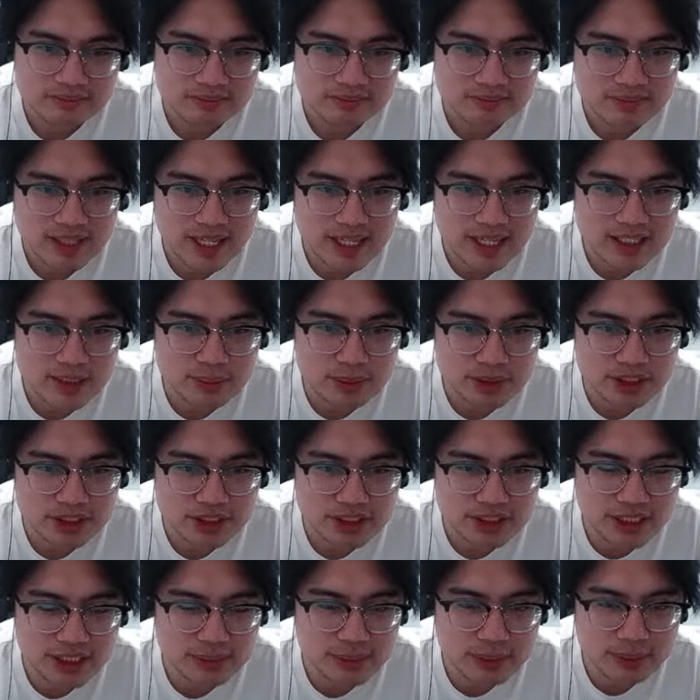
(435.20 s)
not as much as
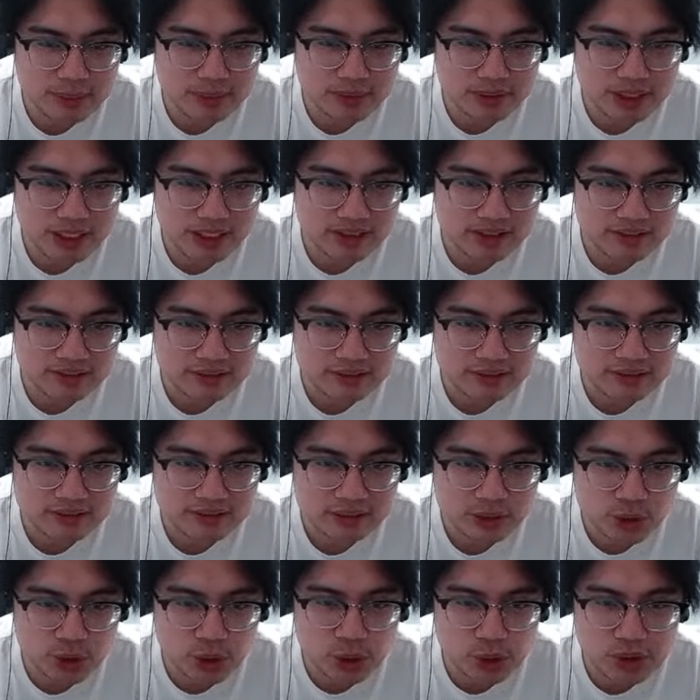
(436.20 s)
these people. Like,
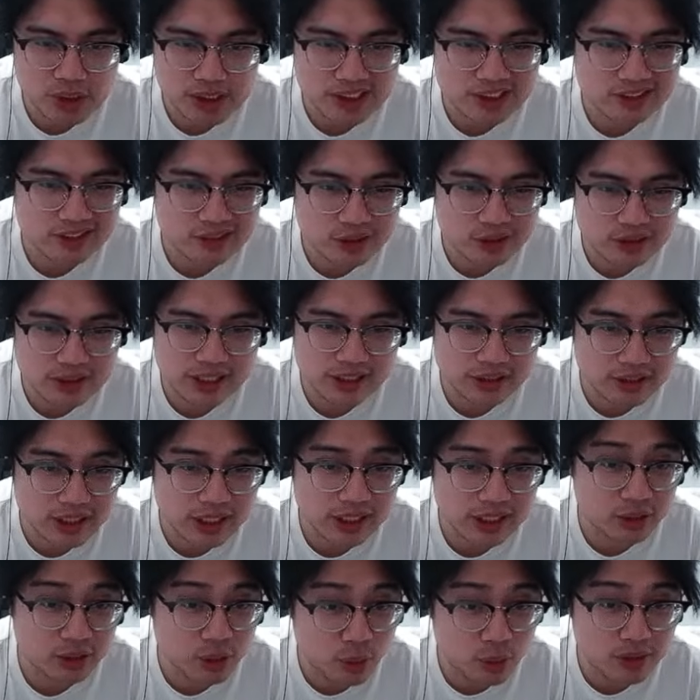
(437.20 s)
Julian
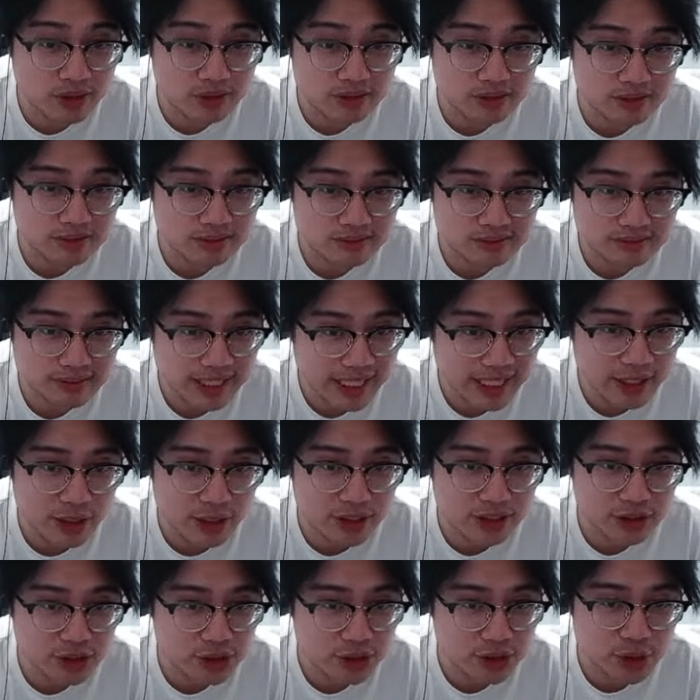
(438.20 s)
and Gourd, they
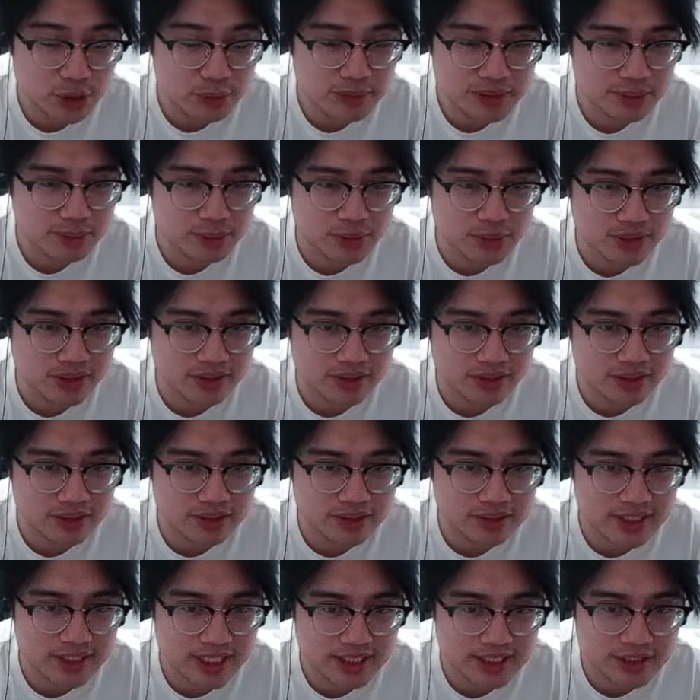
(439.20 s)
hurt so much more in the early
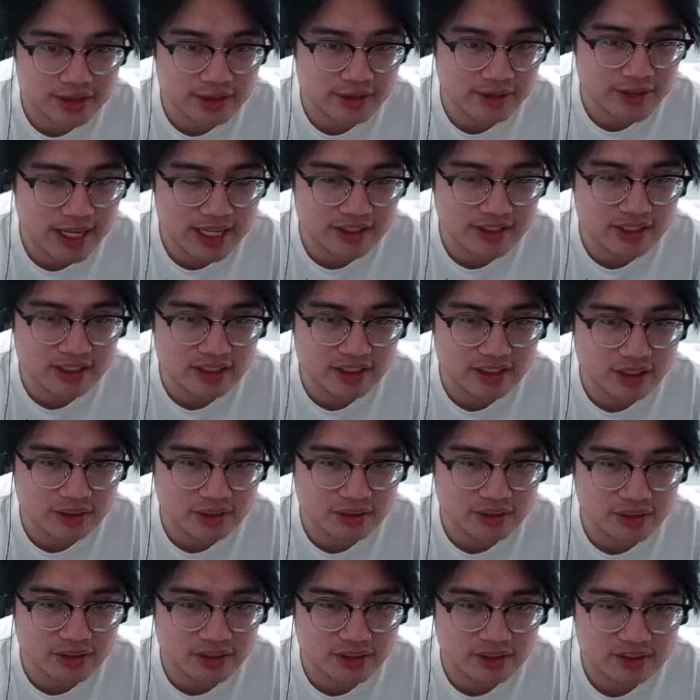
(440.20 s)
stage rather than
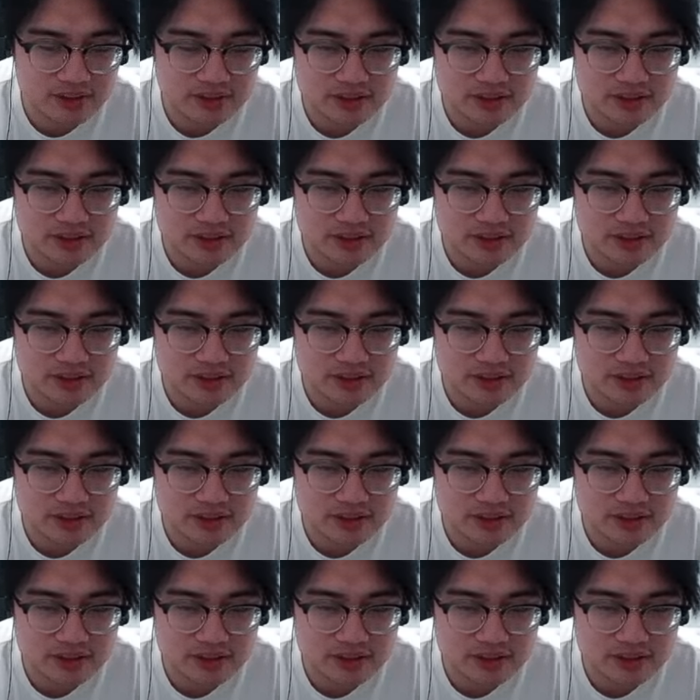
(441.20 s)
Kagura.